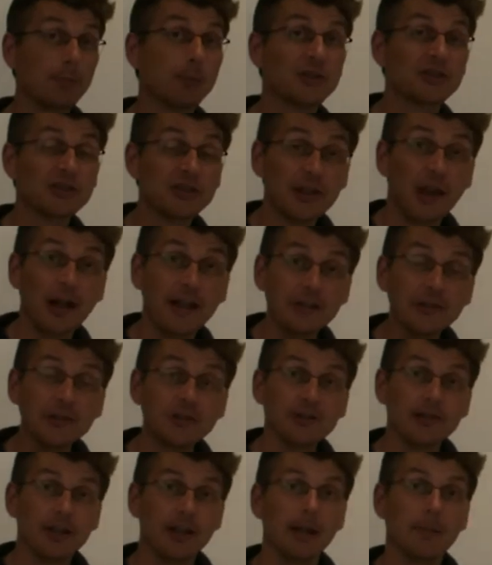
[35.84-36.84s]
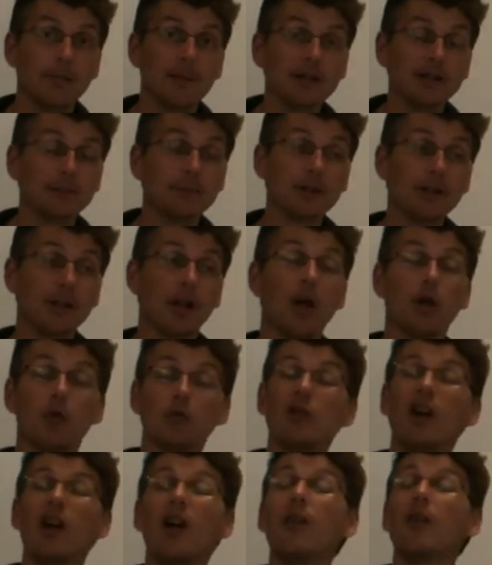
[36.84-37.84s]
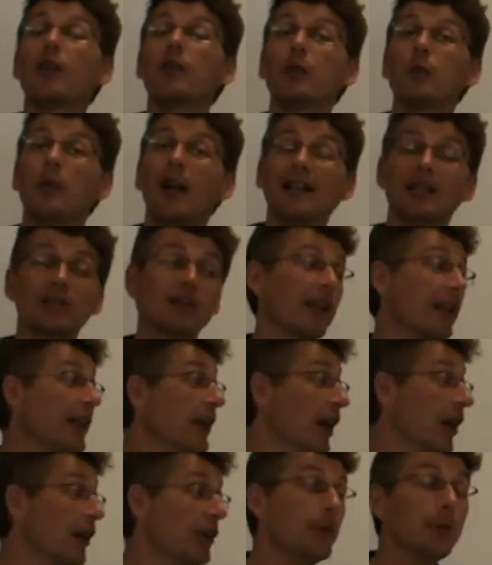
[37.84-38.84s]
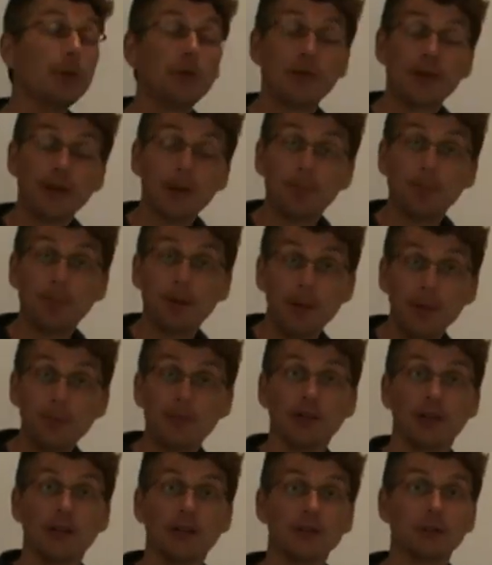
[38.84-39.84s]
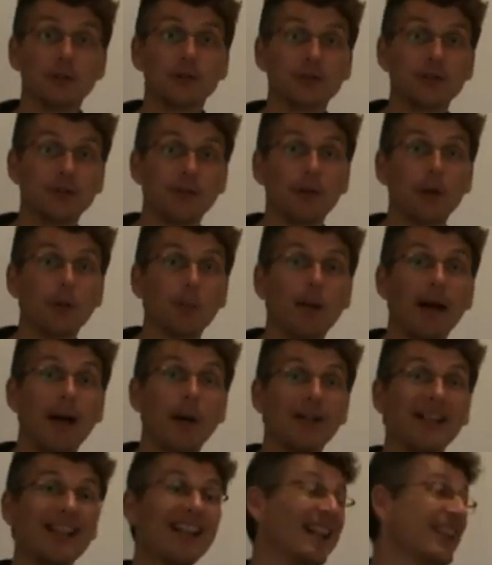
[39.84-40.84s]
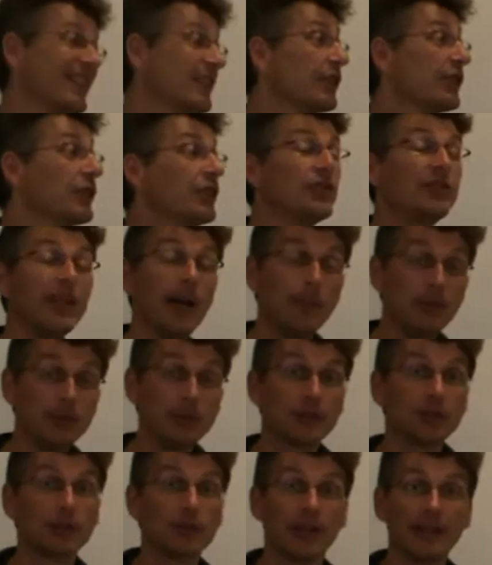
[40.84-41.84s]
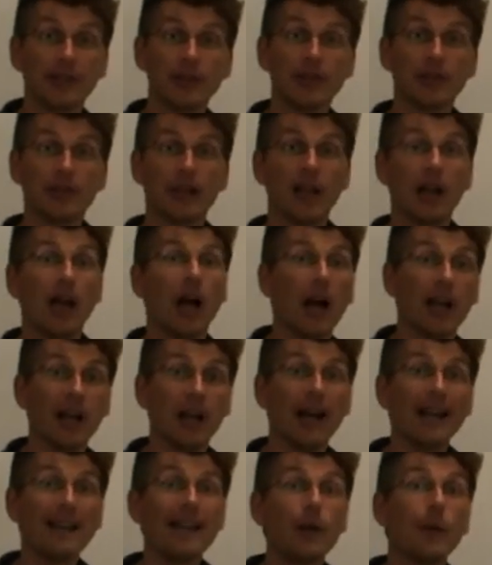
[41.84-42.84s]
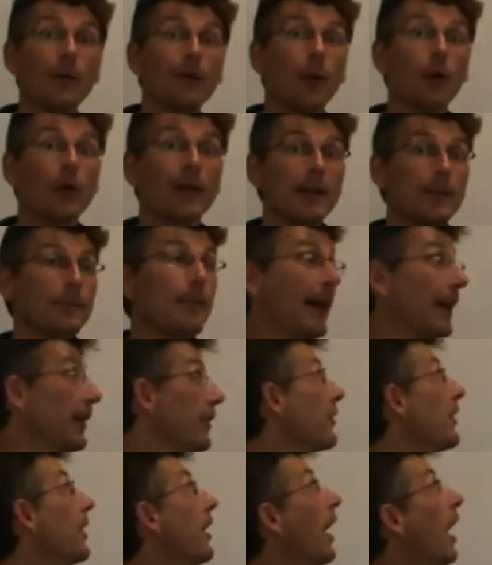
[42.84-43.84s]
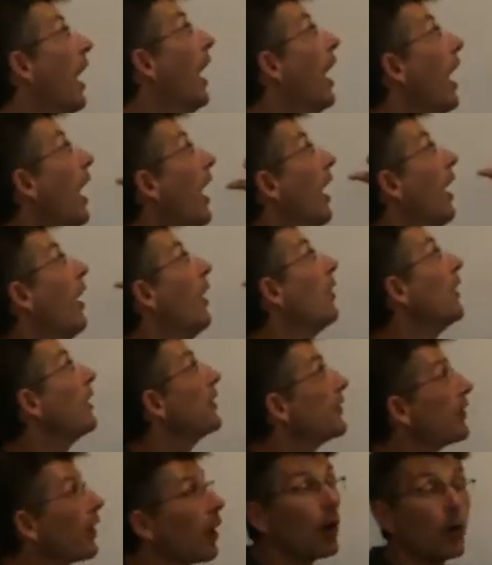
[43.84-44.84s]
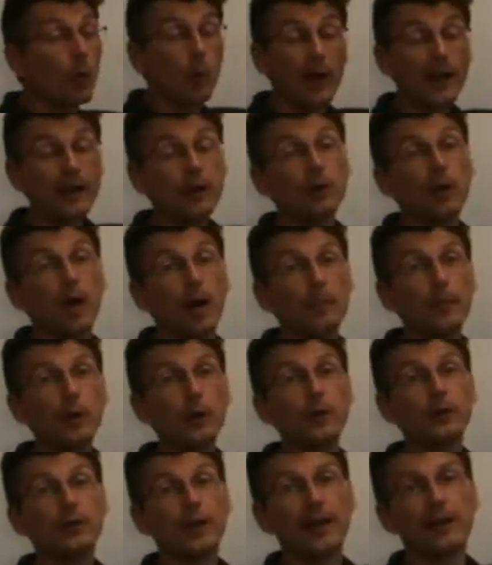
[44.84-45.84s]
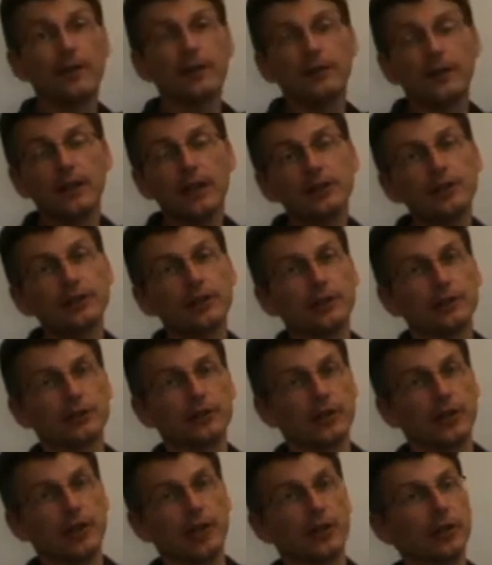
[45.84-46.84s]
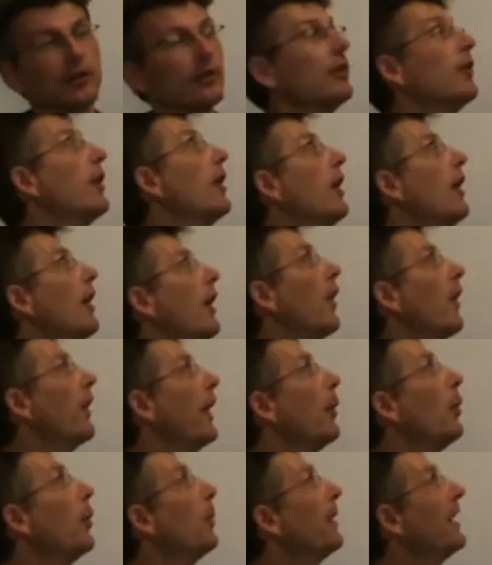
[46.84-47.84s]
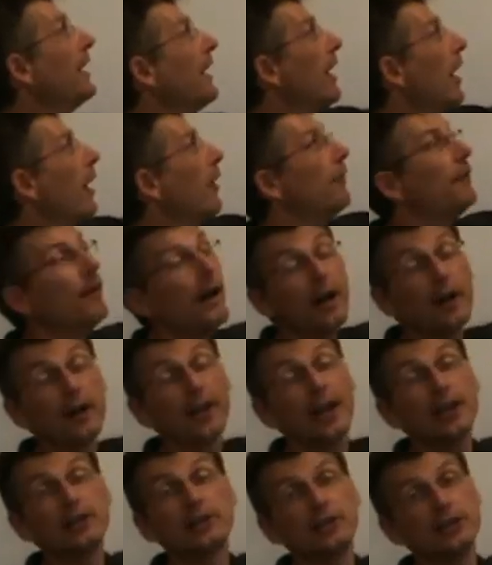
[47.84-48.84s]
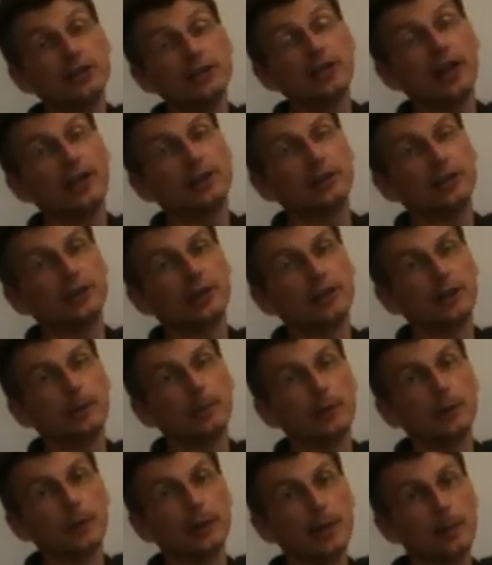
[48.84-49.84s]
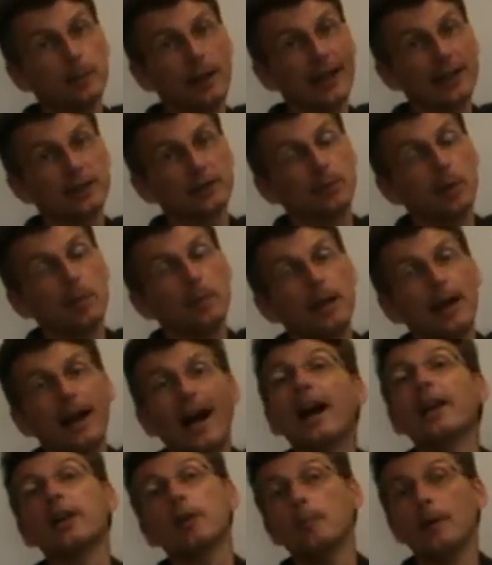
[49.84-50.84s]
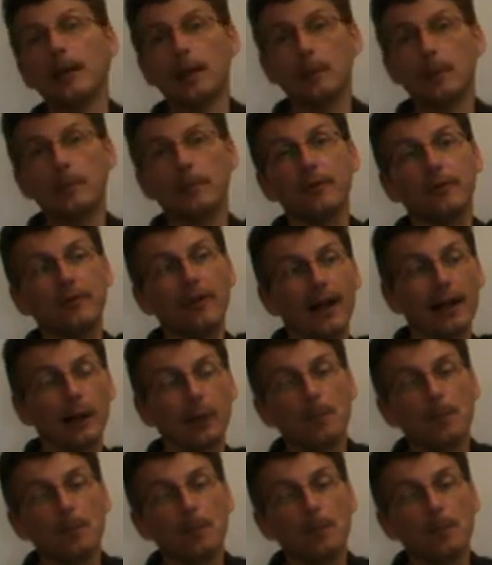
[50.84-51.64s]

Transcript: precise in measurement, rather to actually use the computer to its full power to demonstrate an idea we've already met. That when moved in a vertical circle, there will be a variation in tension between a maximum and a minimum value.